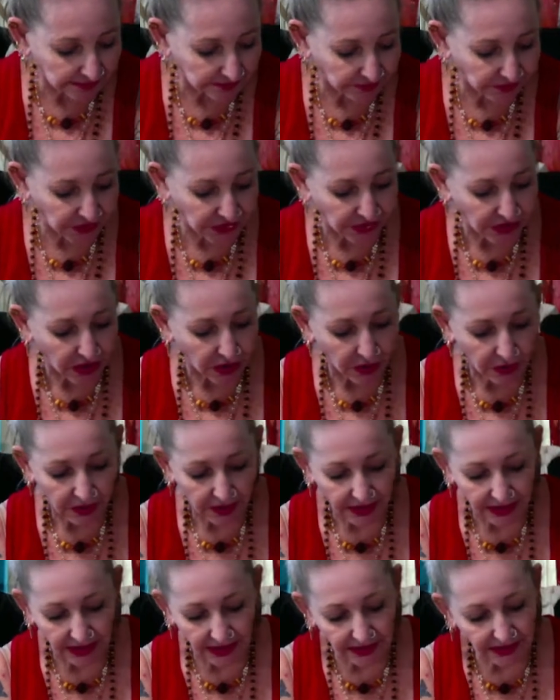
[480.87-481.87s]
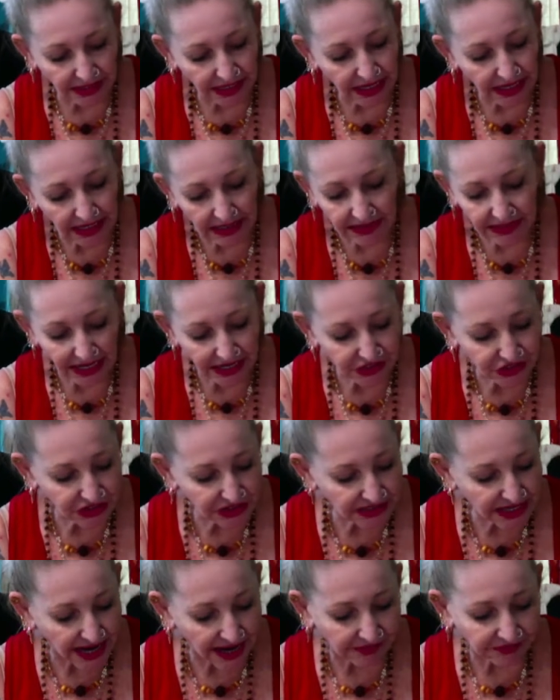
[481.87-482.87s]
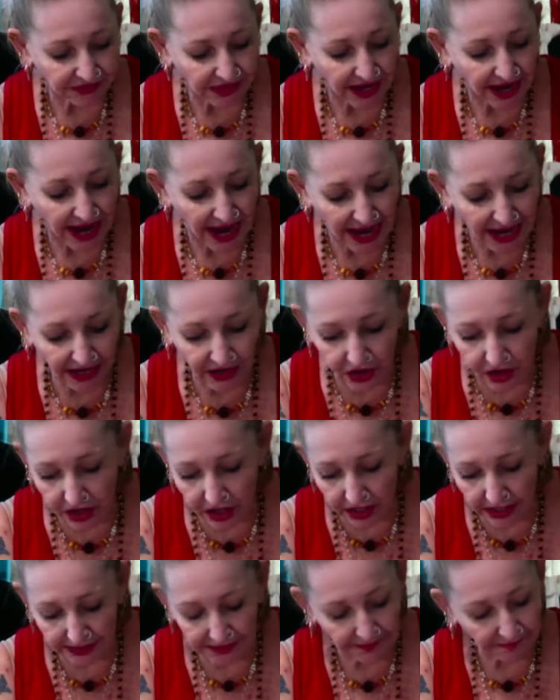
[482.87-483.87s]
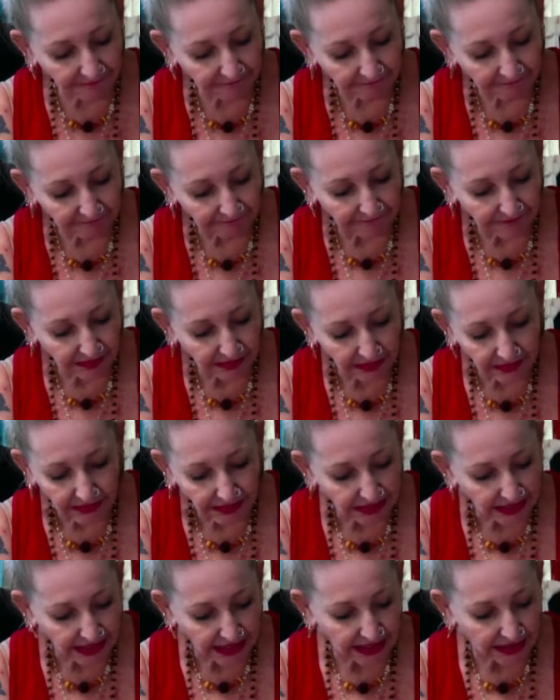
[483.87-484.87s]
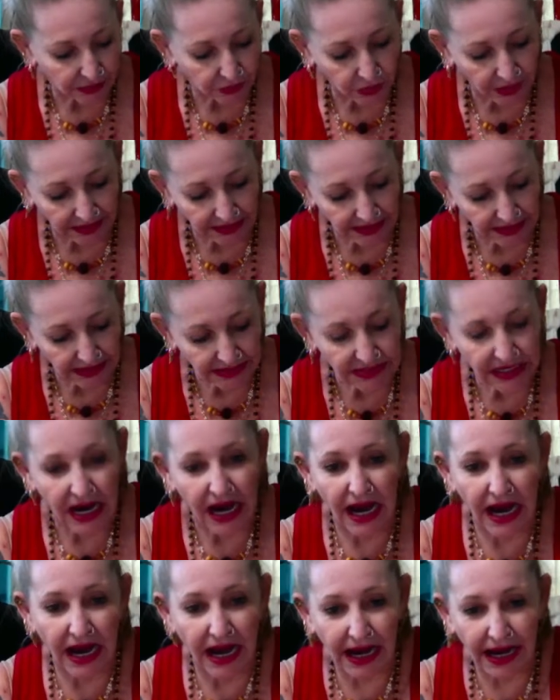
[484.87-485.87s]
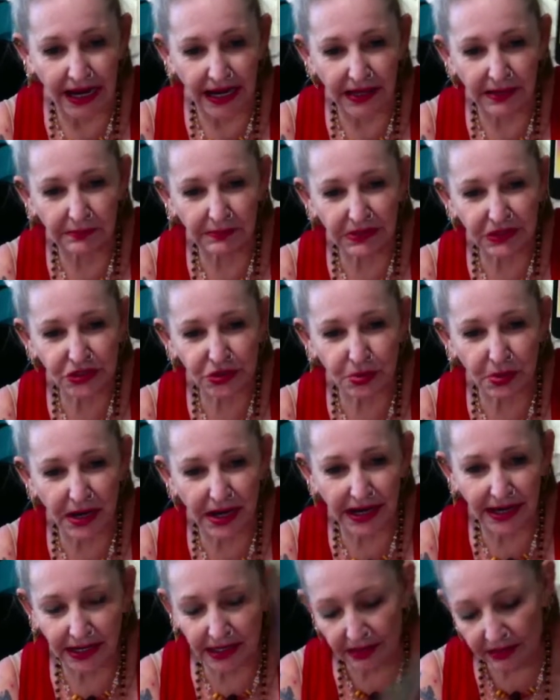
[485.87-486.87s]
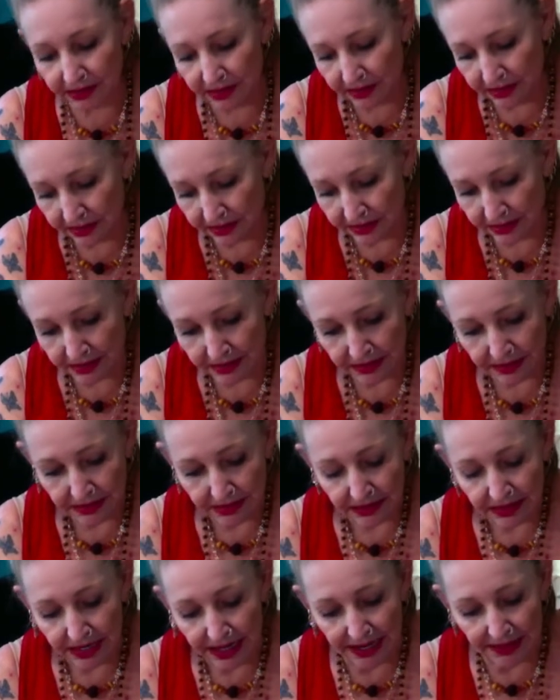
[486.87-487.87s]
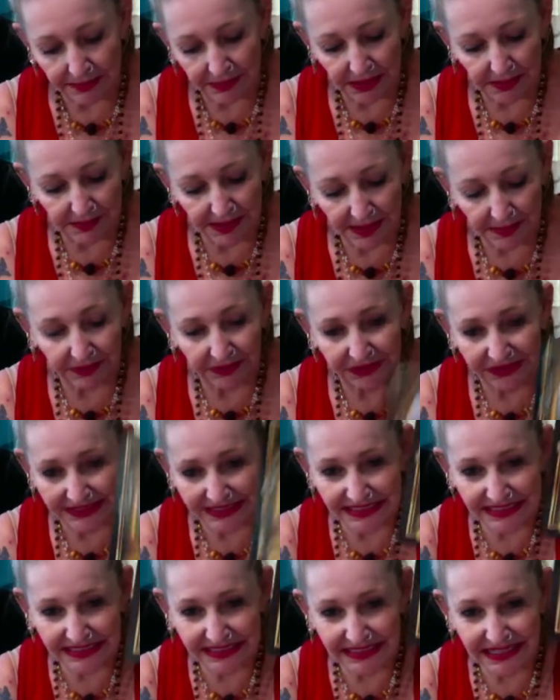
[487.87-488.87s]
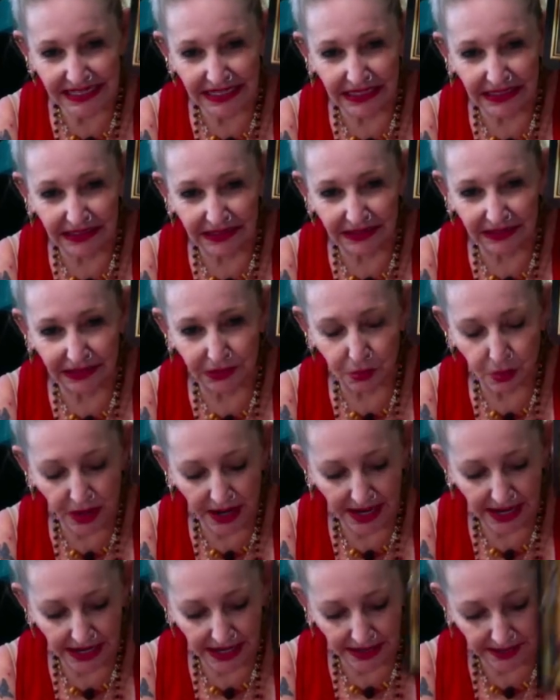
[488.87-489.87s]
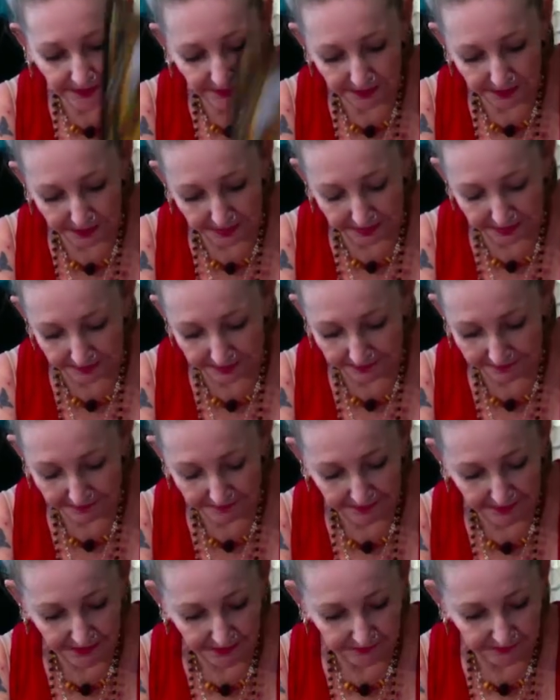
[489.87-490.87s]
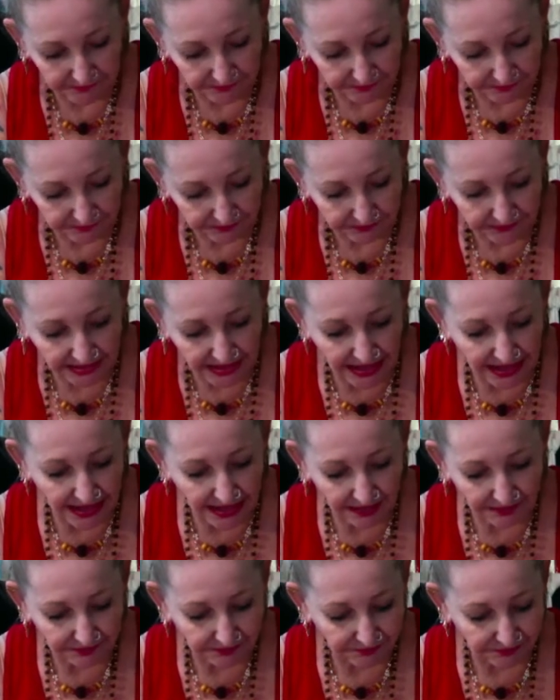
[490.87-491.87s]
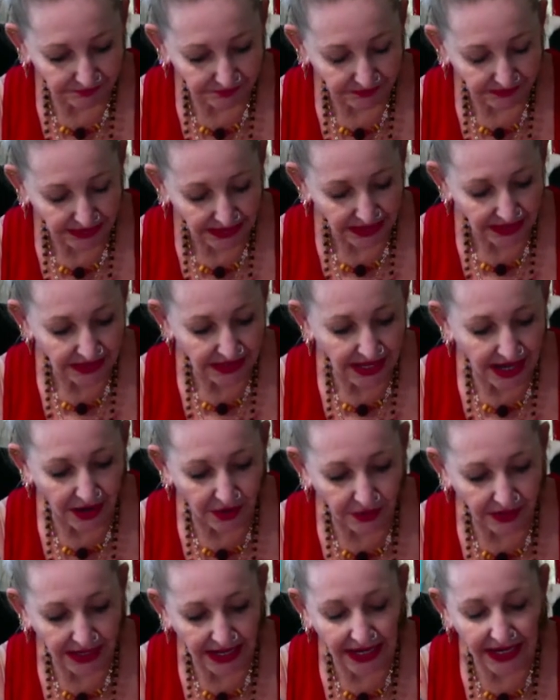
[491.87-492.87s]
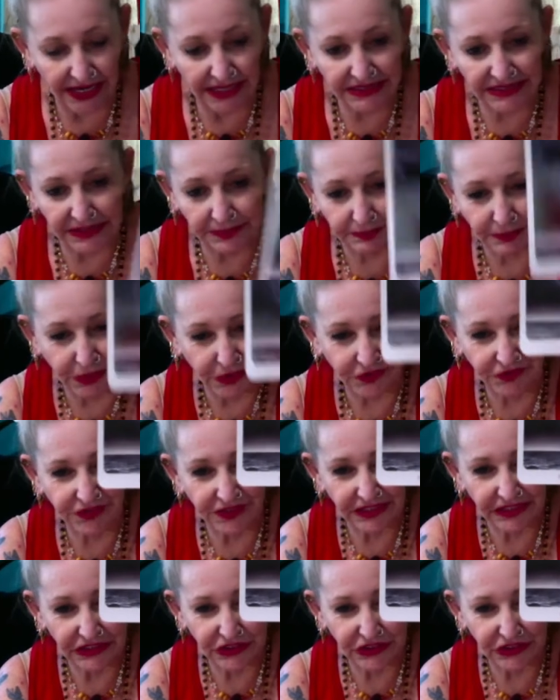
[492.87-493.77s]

You know, in the end, I just have to hang on. And when the time is right, I'm going to be able to steal away okay? Yeah, okay, it's a perfect